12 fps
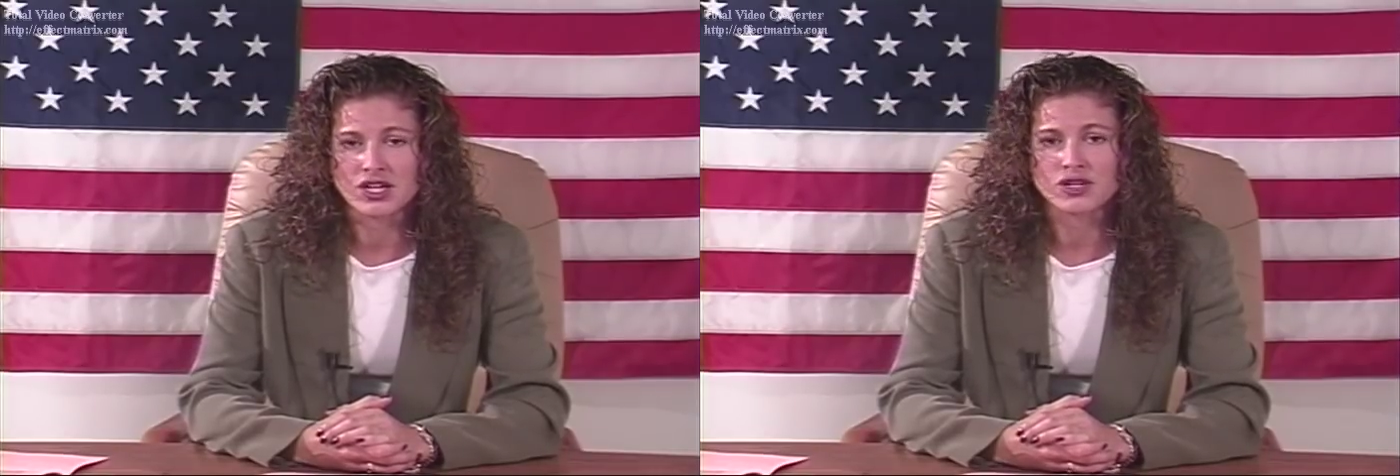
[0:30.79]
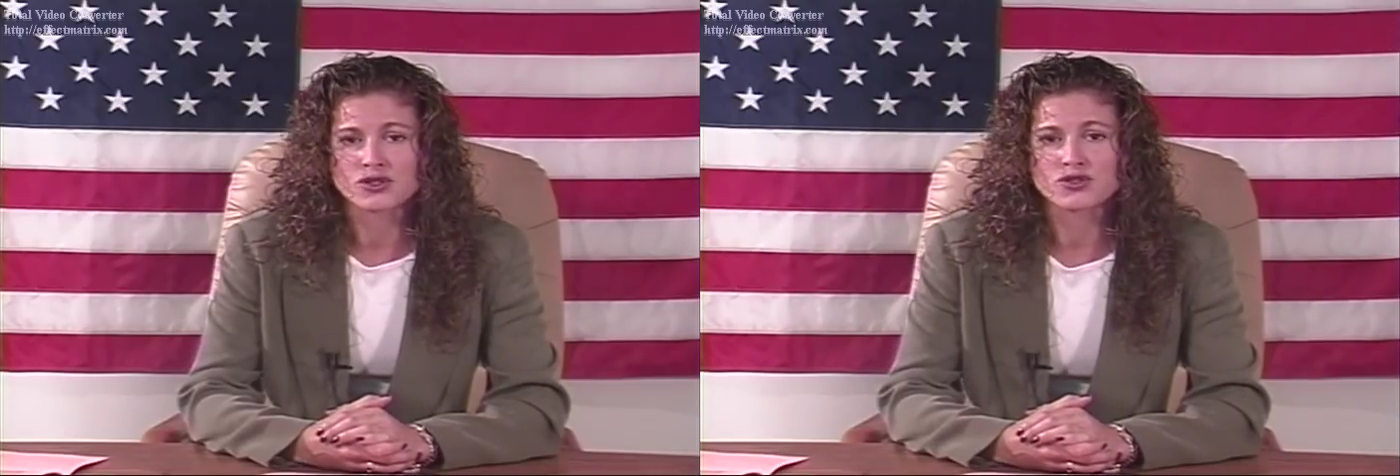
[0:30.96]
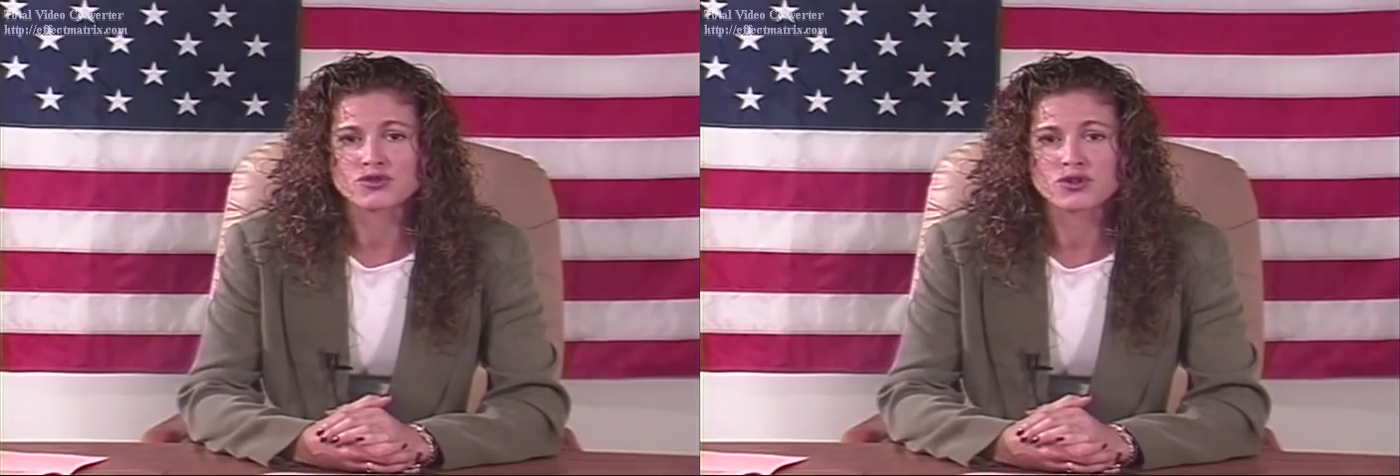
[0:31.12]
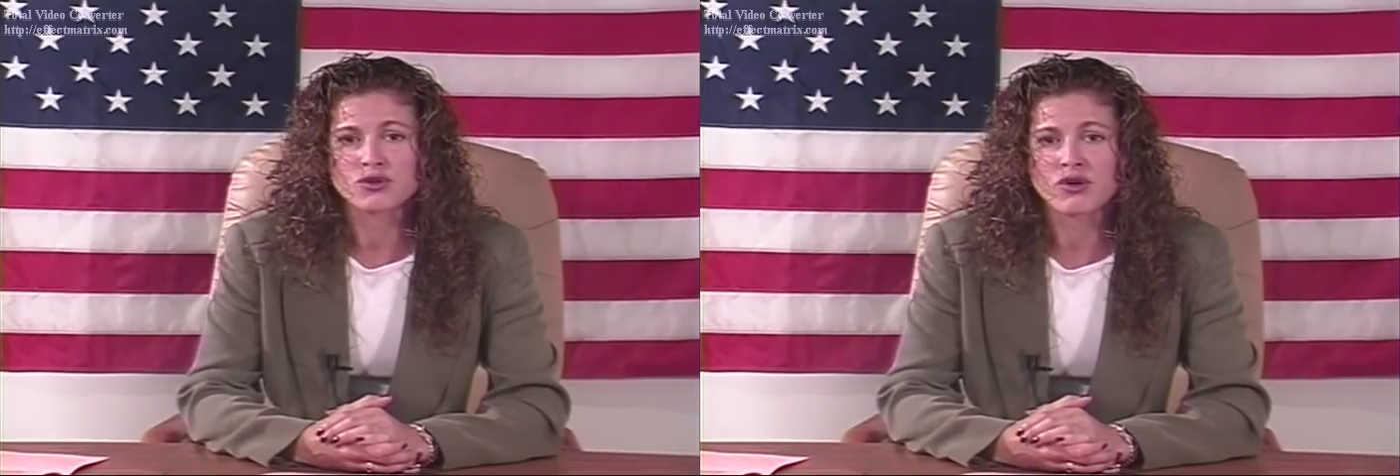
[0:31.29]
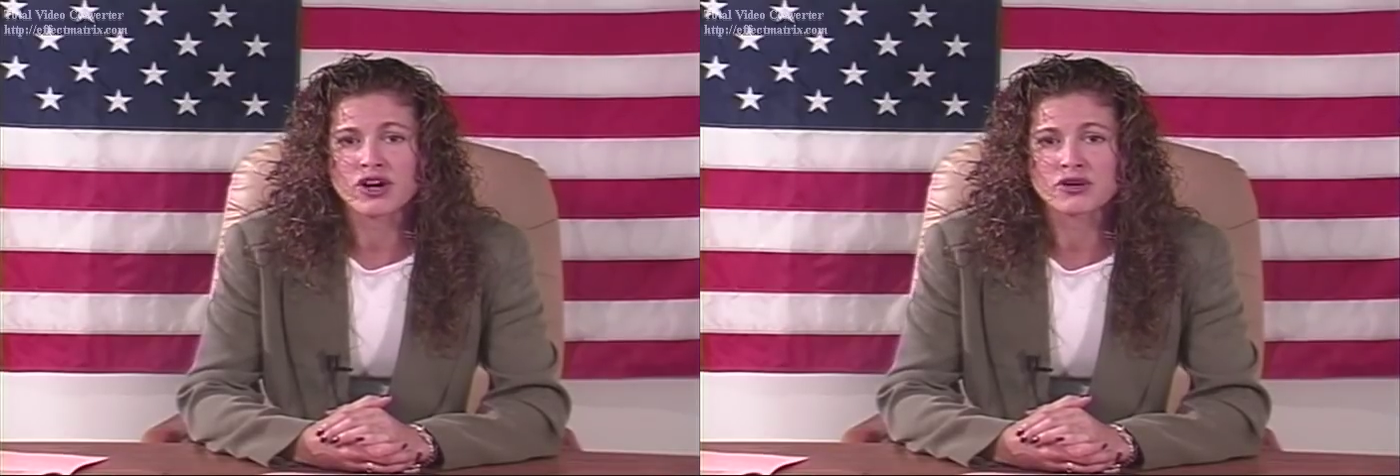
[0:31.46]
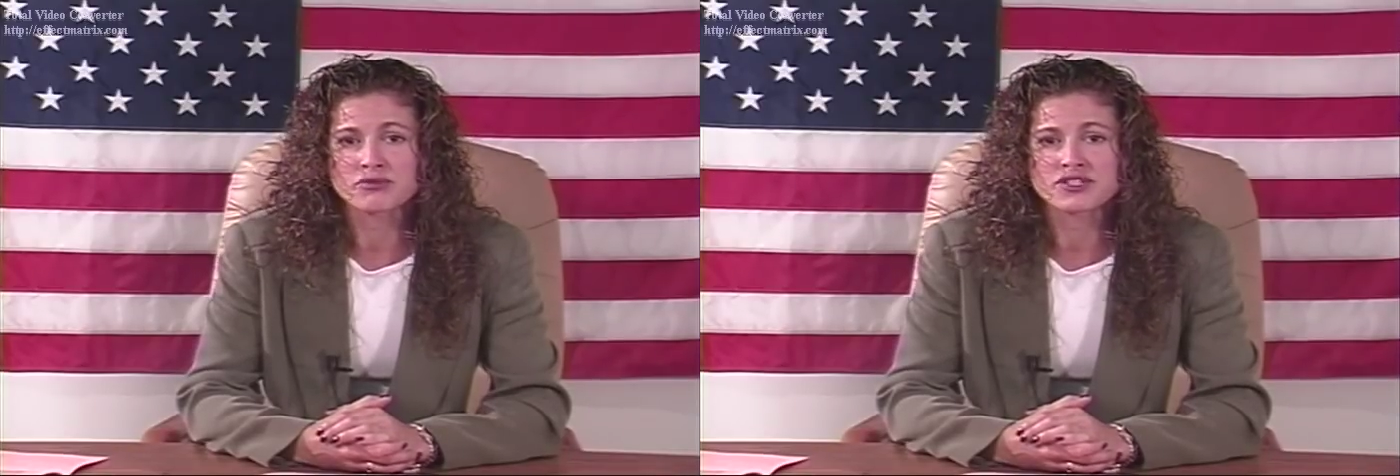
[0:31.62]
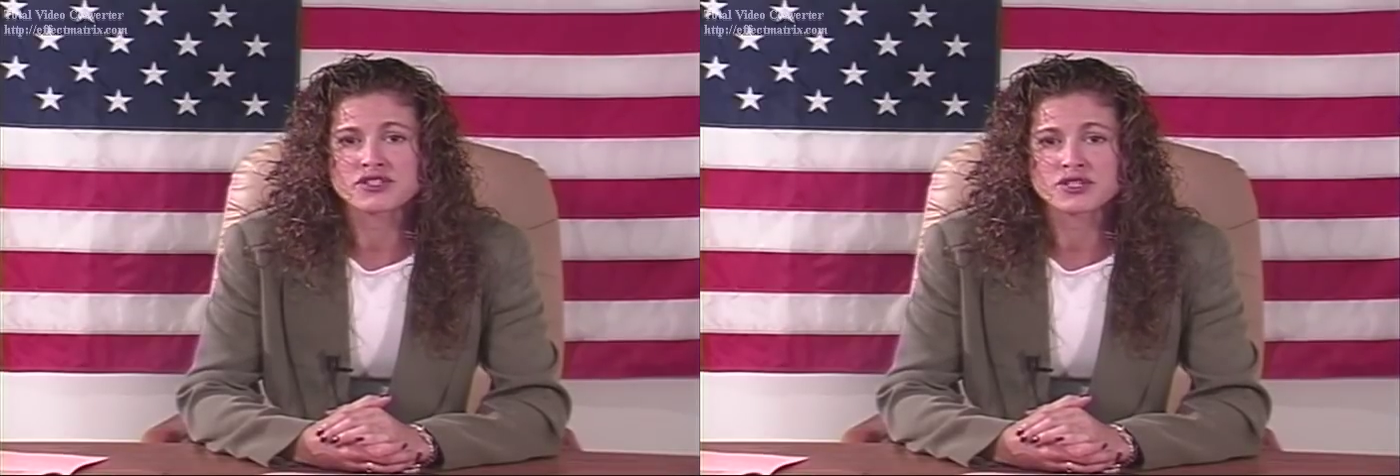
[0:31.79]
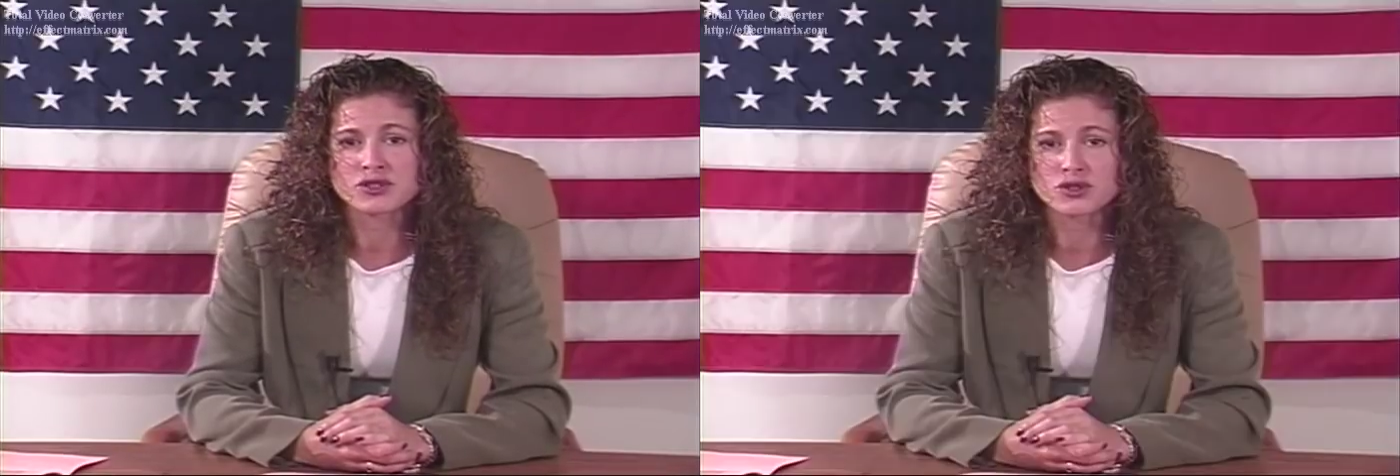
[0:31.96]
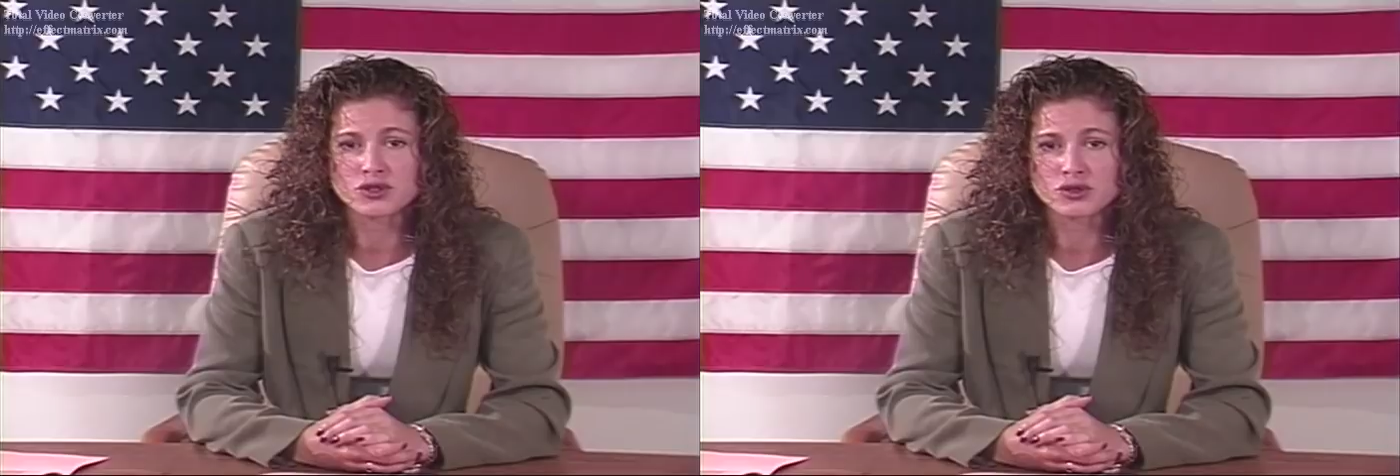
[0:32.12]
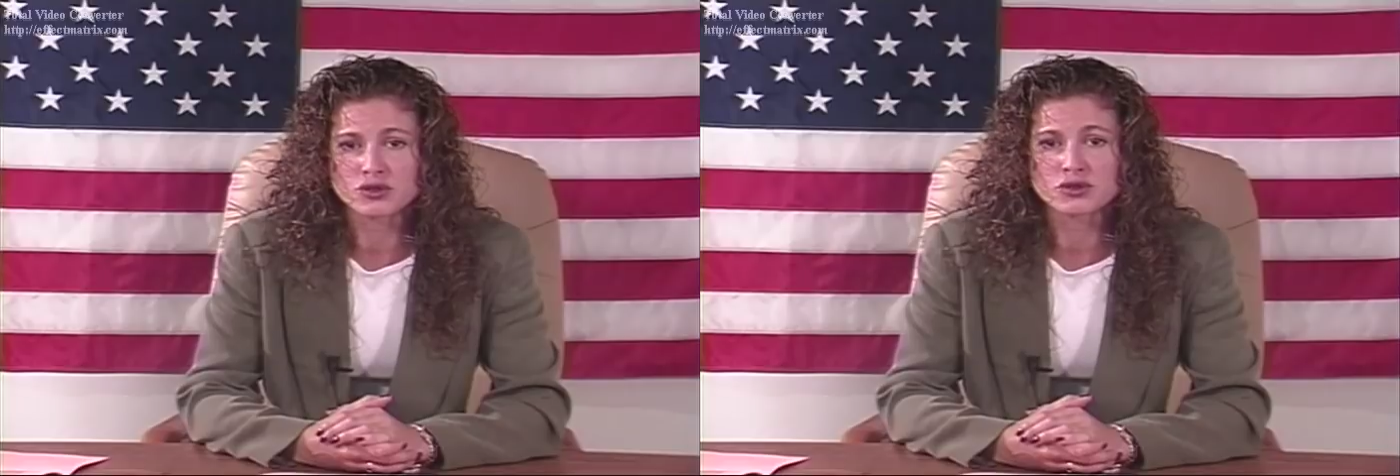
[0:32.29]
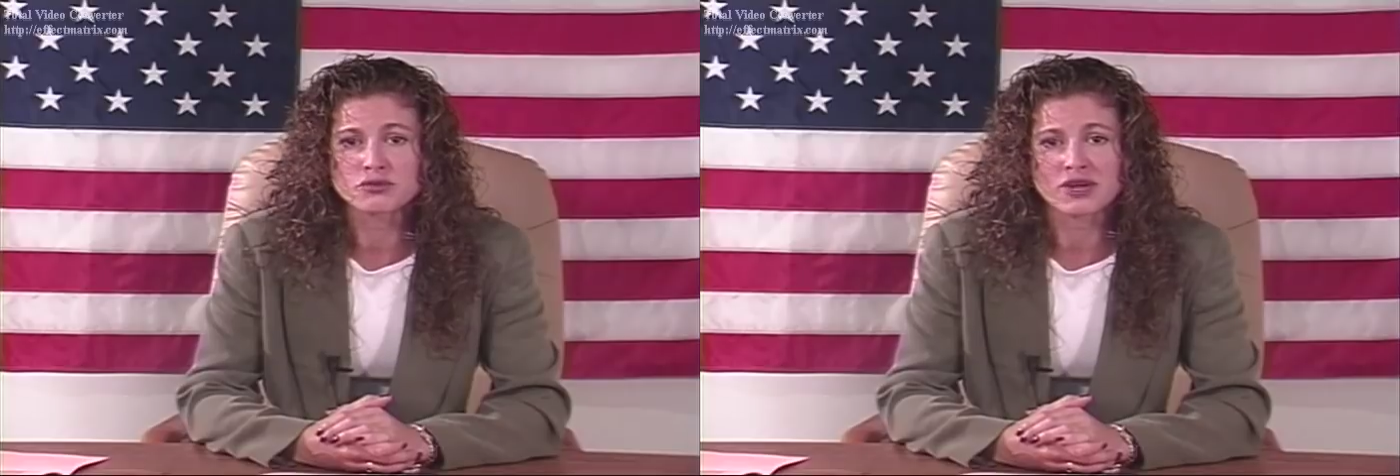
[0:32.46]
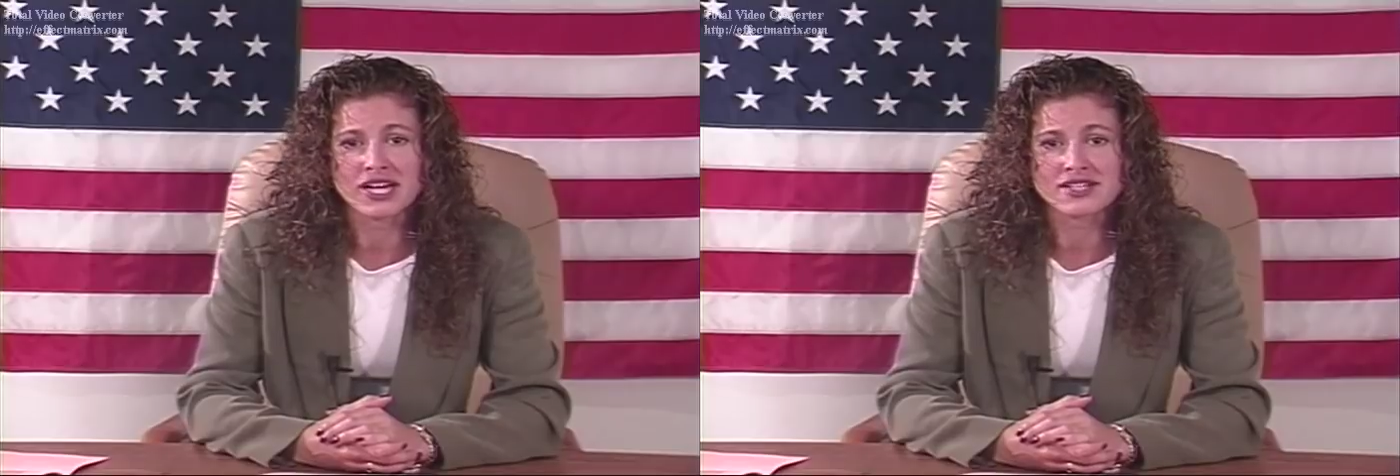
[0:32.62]
Those requirements
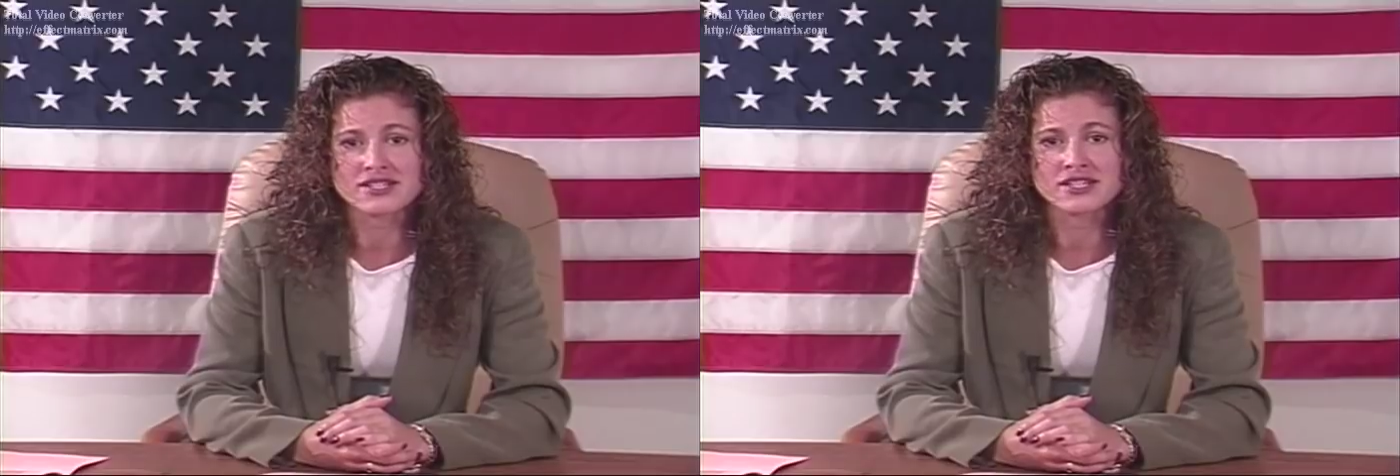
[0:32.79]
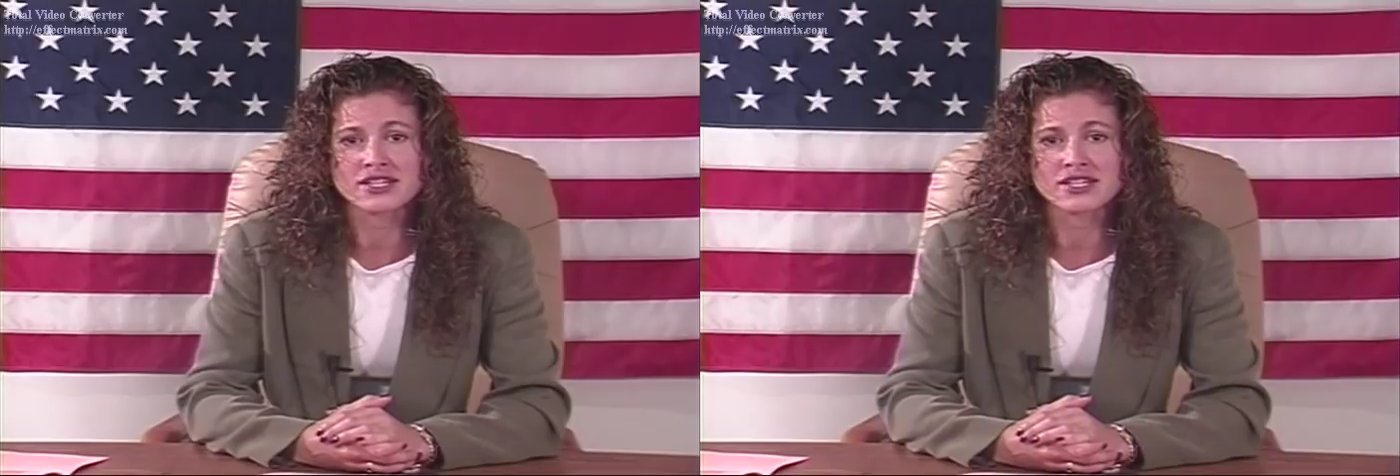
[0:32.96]
include passing